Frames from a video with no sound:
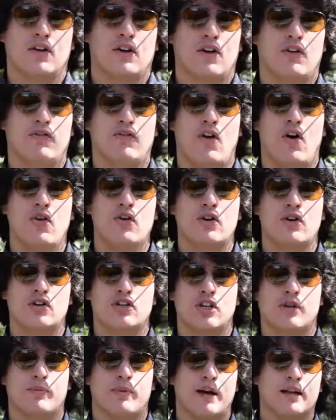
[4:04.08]
of
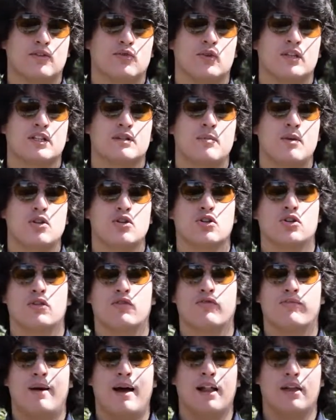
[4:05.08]
ownership and transmission
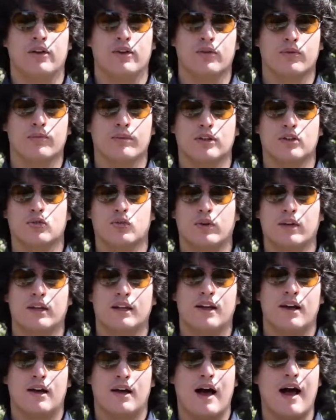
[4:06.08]
of value
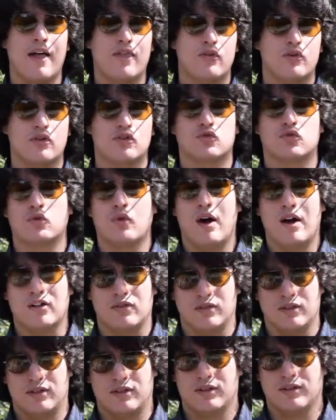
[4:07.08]
between address to
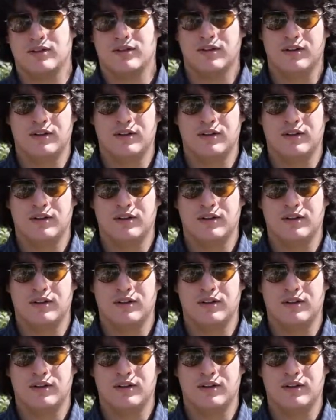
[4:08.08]
address.